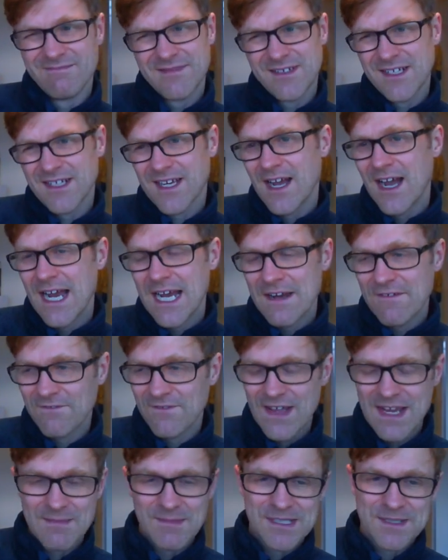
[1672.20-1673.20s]
kind of
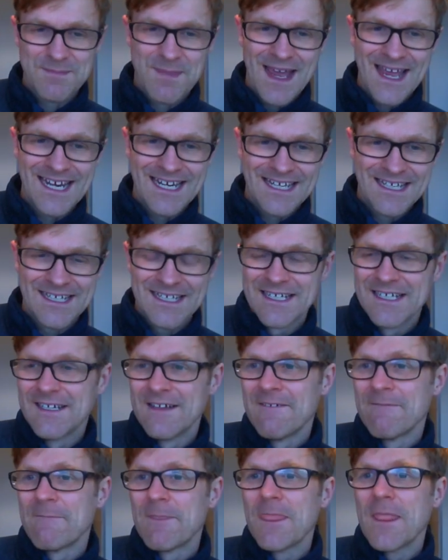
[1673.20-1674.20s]
famous band
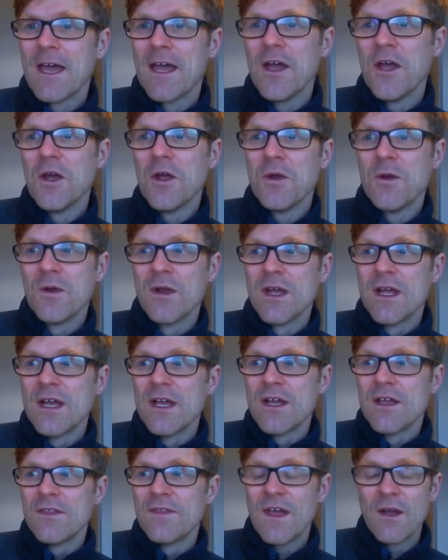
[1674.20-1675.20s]
who
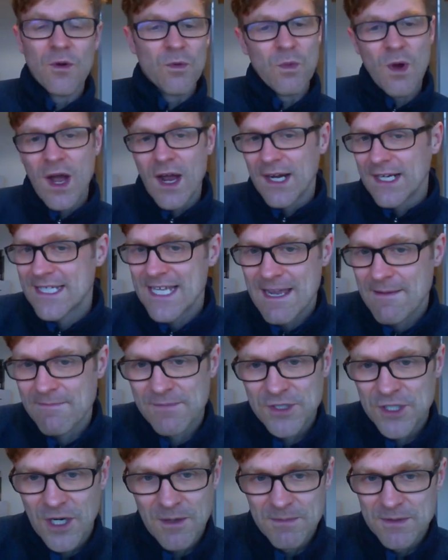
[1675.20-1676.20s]
they all worked temp
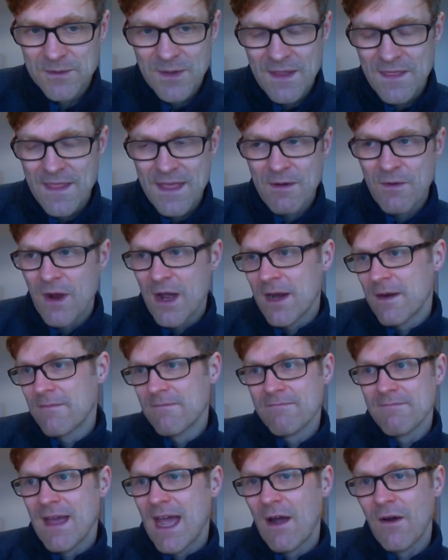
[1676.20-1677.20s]
jobs when they weren't
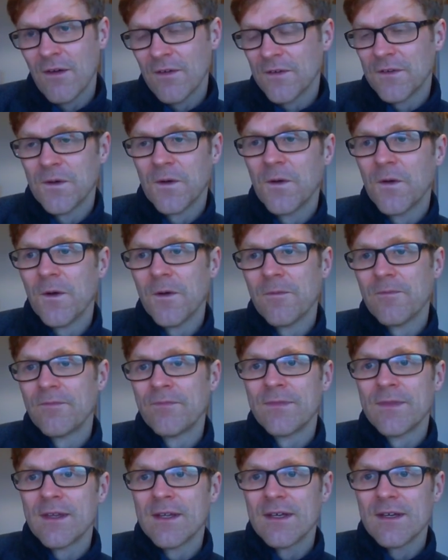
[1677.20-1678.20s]
out on tour,
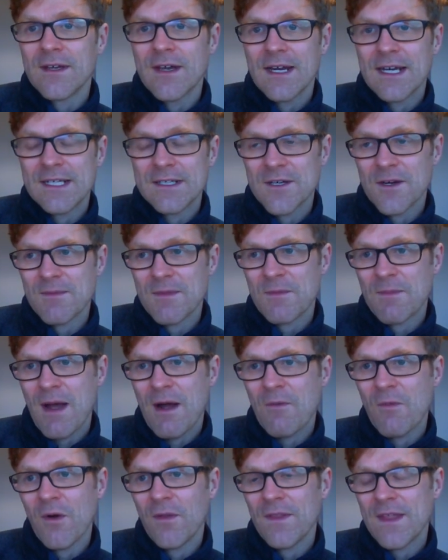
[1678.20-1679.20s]
and he told me
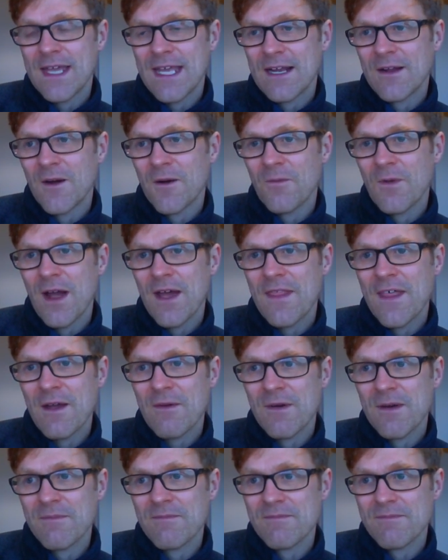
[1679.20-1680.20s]
about one that he got where they
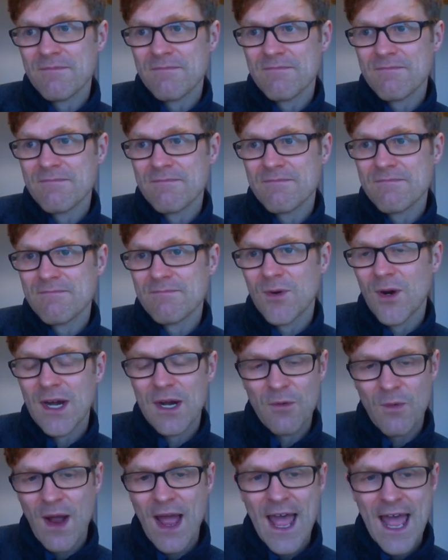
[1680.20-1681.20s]
were put in
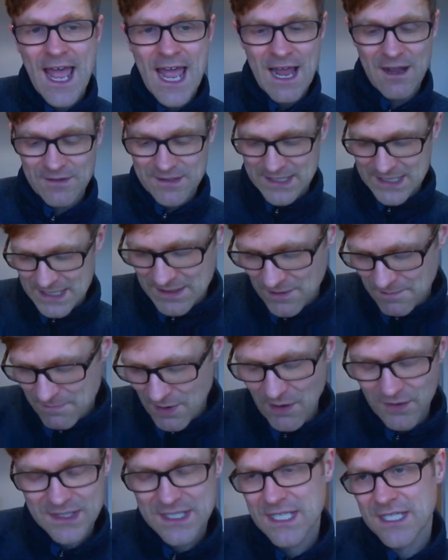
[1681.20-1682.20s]
a warehouse and
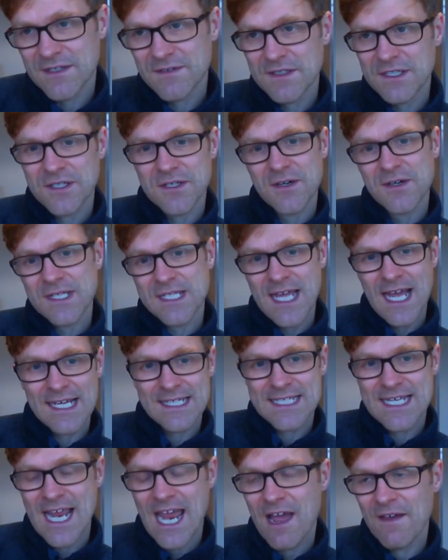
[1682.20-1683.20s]
boxes of screws and they had
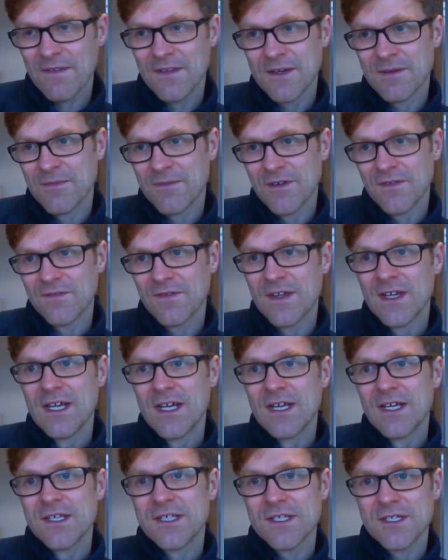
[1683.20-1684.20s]
to count the number of
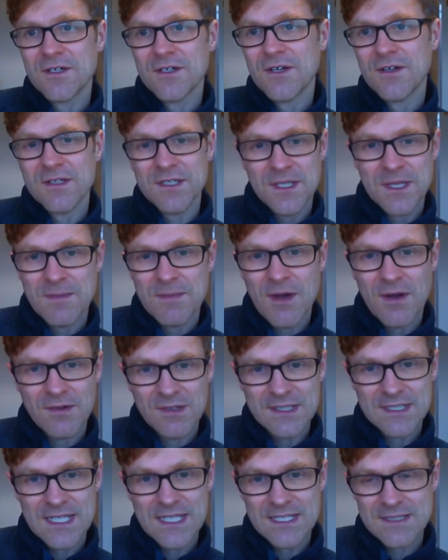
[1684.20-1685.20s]
screws on the
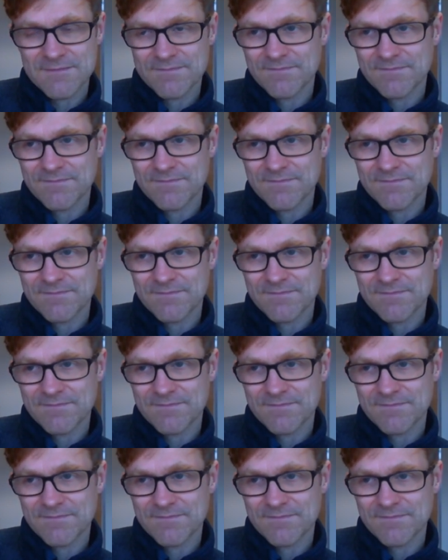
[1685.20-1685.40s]
boxes